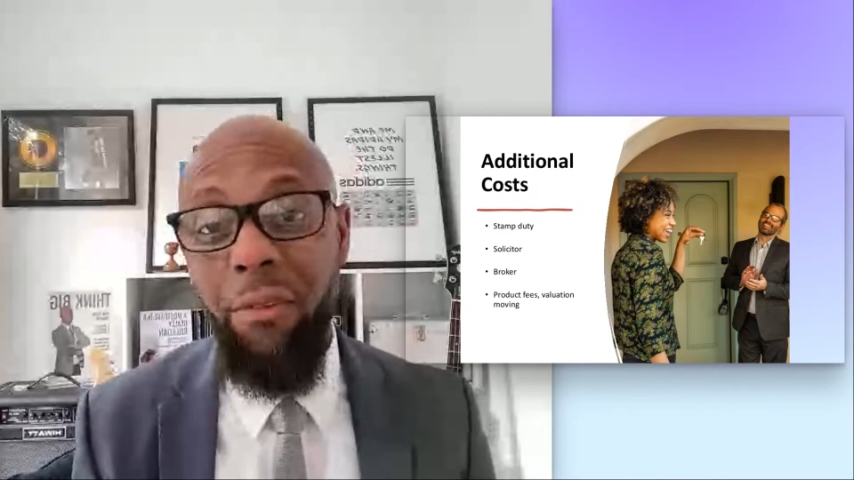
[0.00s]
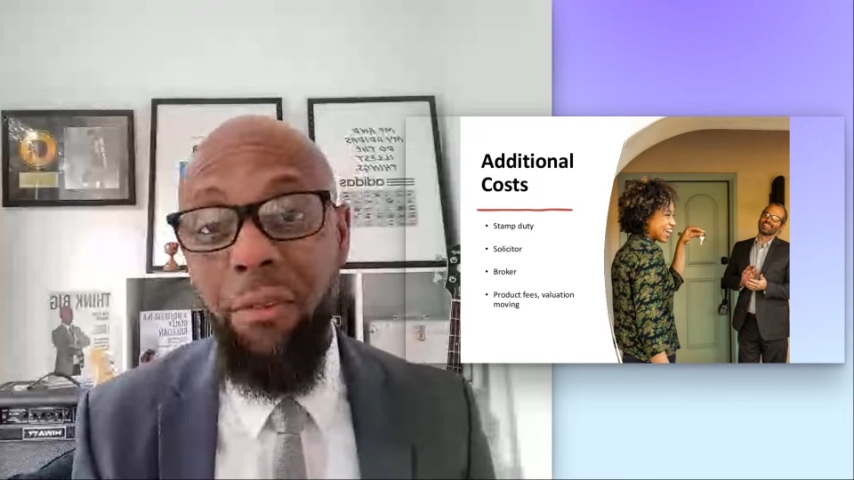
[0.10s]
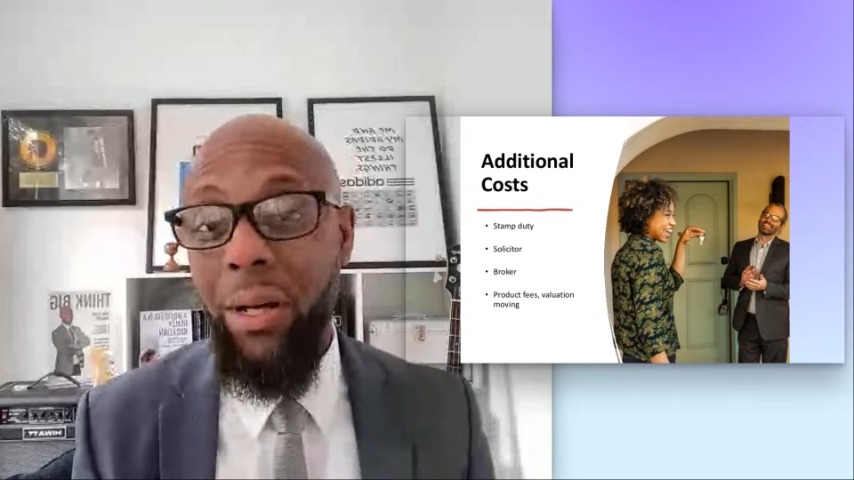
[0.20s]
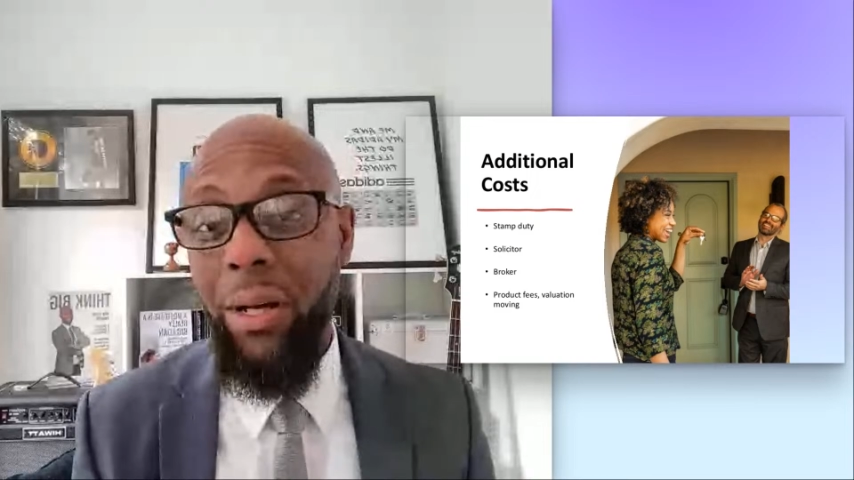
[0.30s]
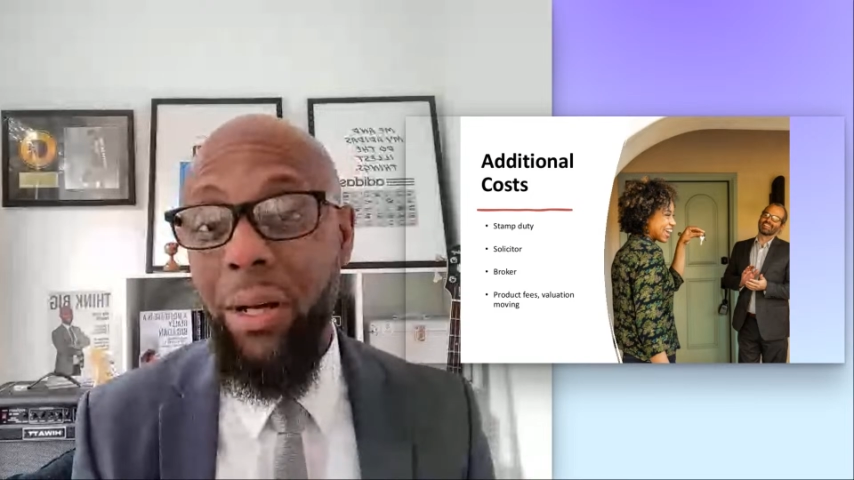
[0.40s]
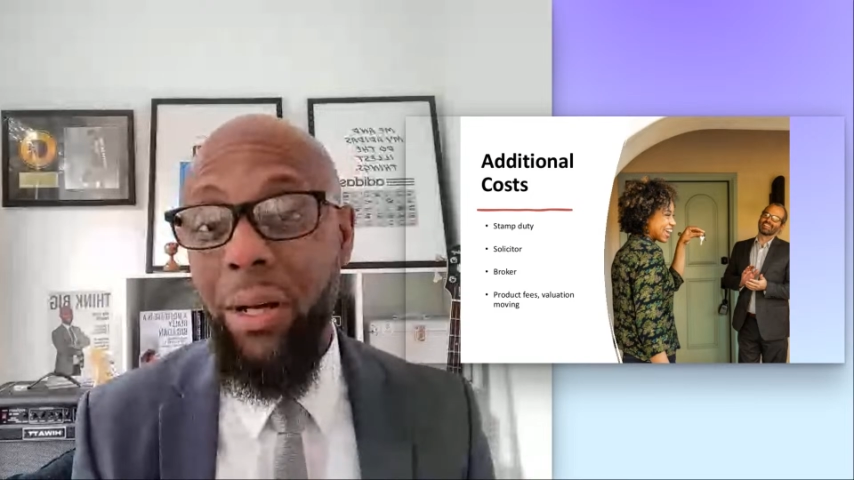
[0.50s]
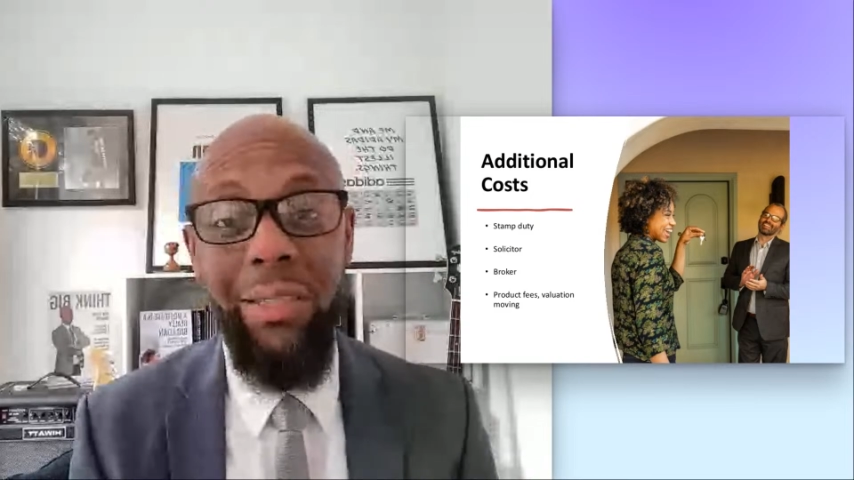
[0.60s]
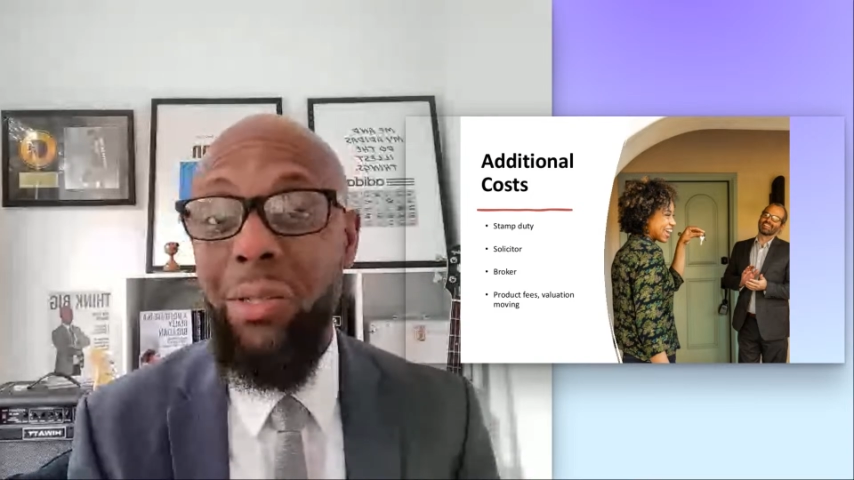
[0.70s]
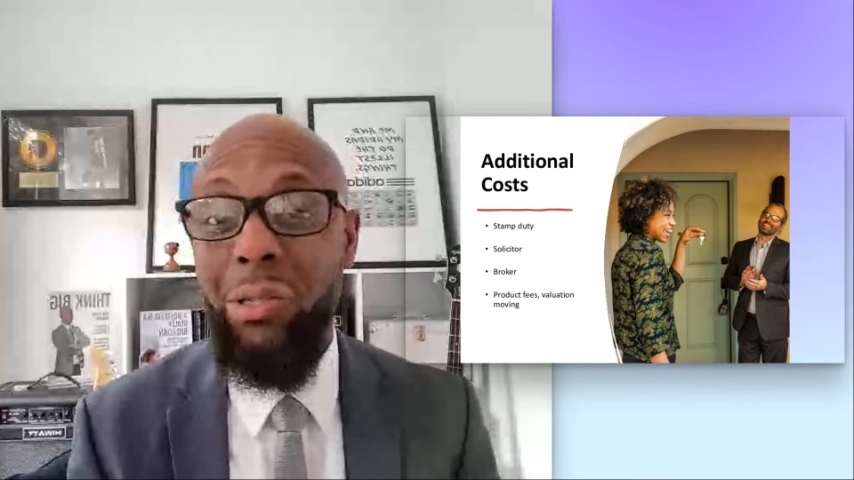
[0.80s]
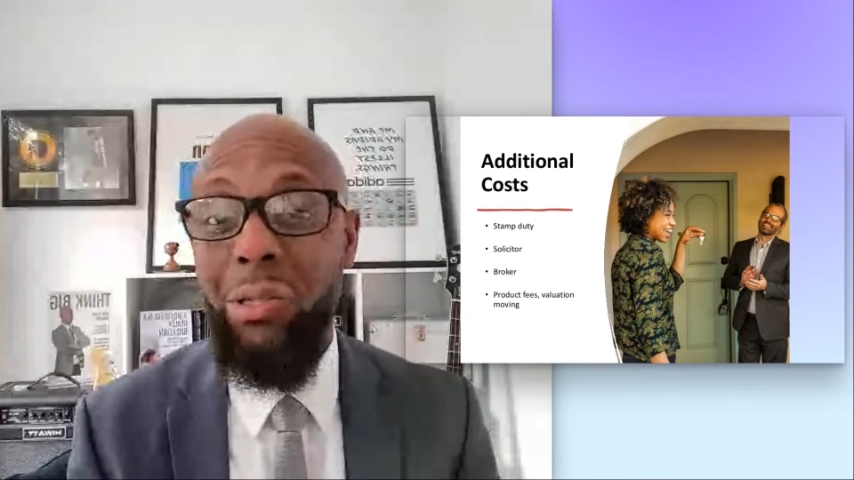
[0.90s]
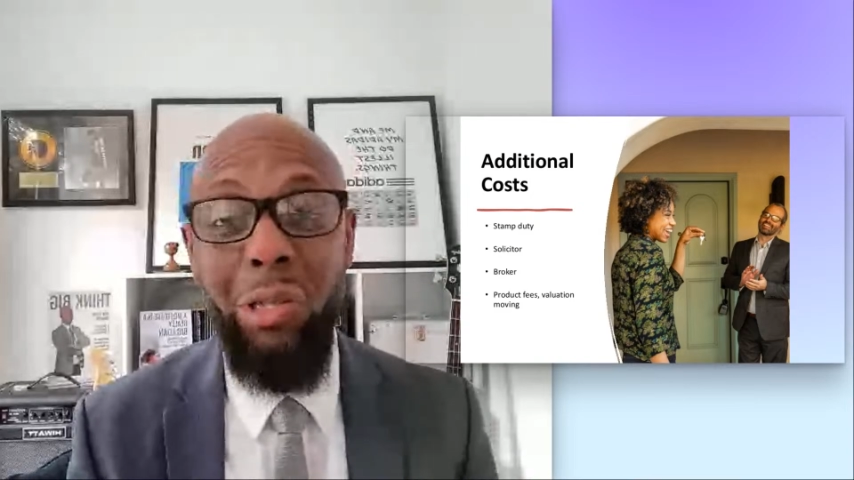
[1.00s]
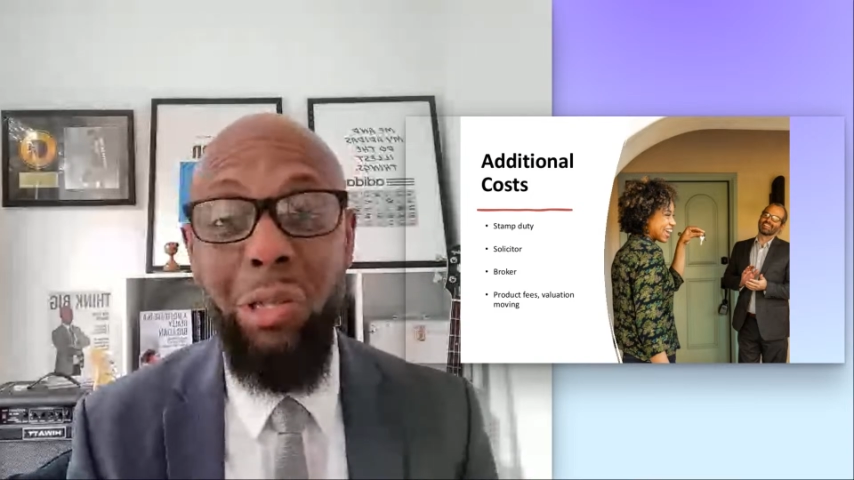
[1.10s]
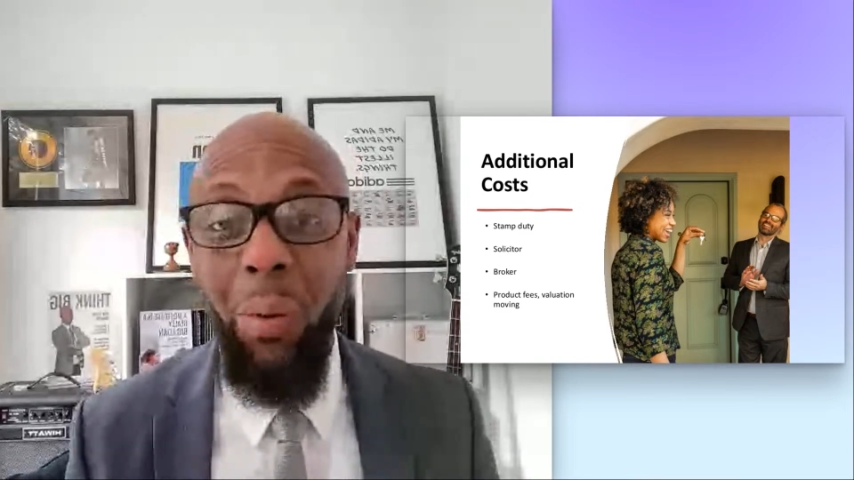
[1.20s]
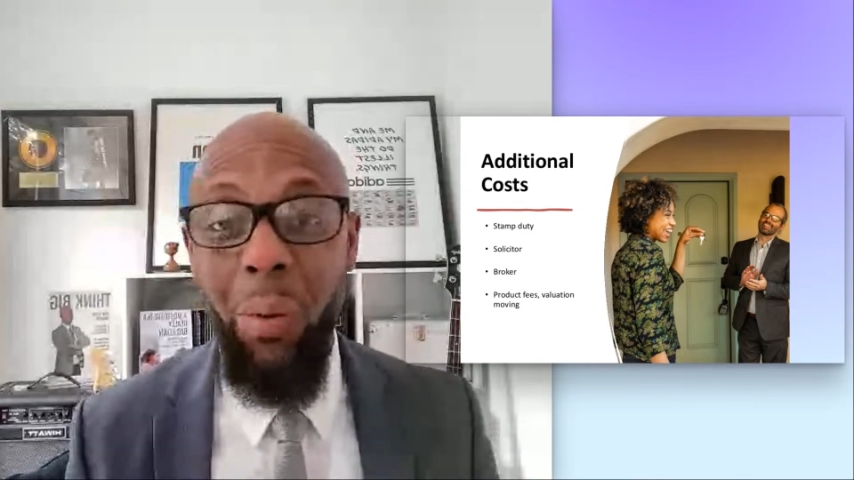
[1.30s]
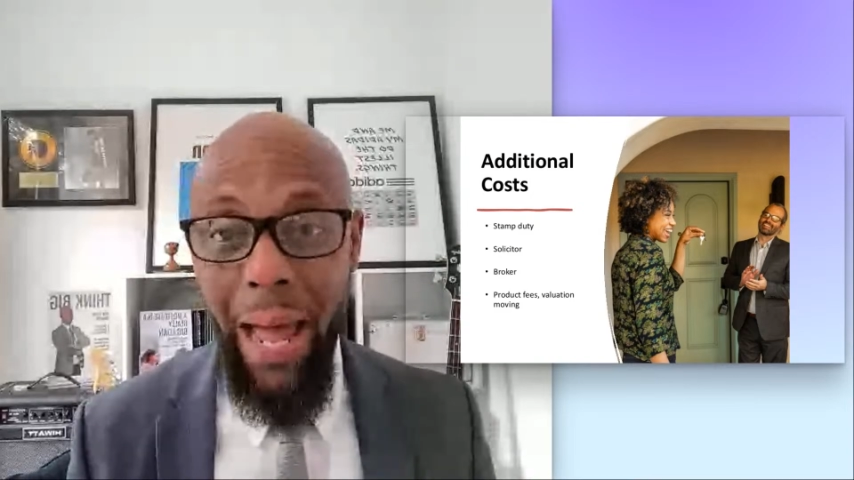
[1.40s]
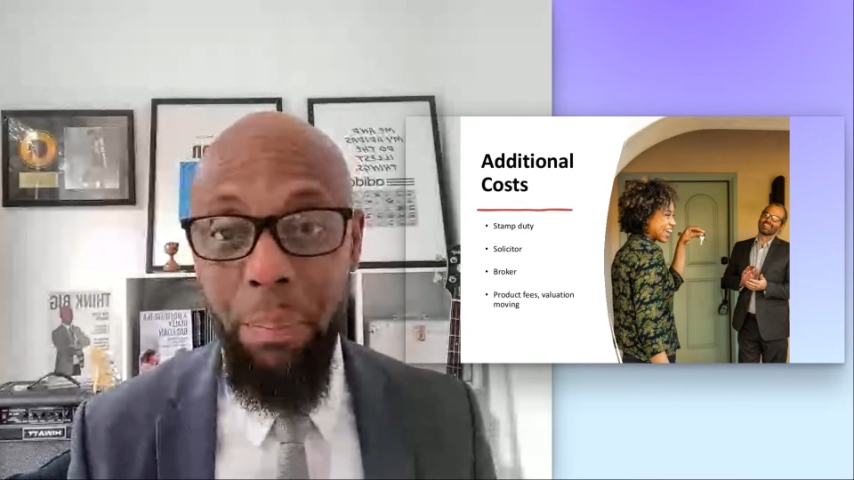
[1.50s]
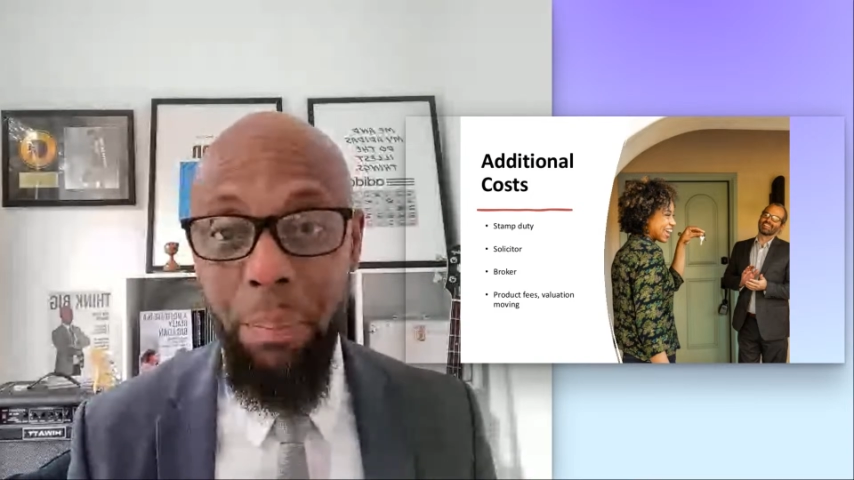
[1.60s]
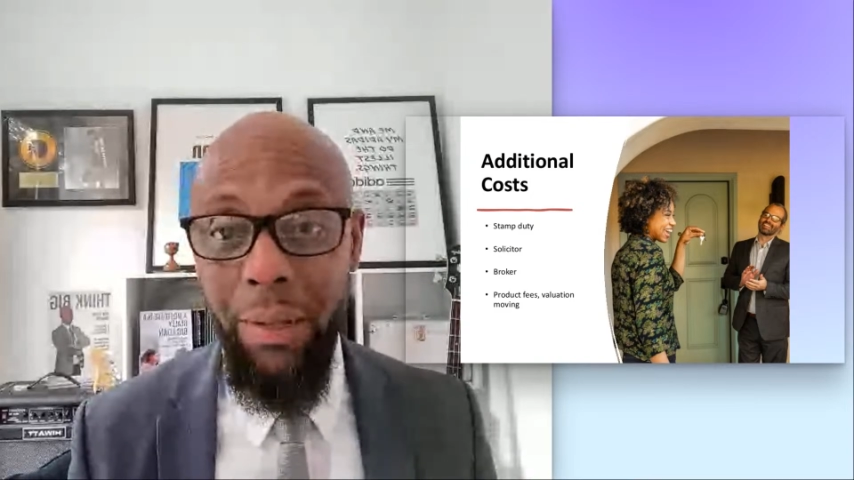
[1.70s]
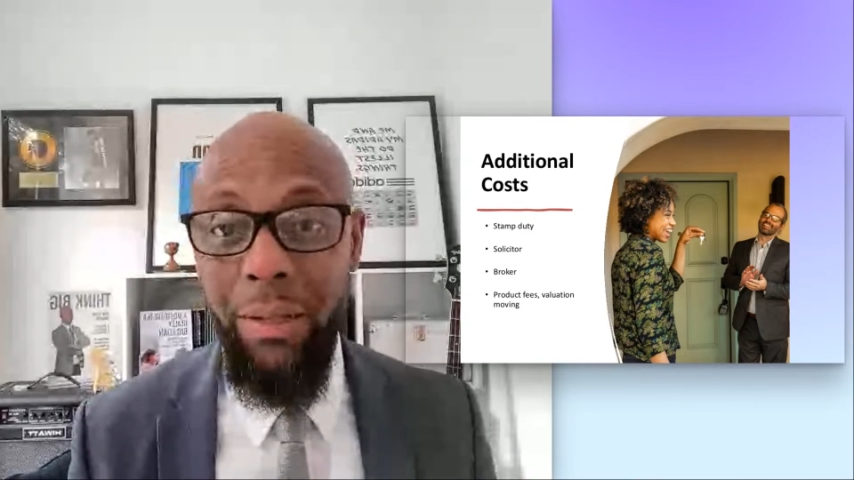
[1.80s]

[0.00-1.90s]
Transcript: mortgages don't happen.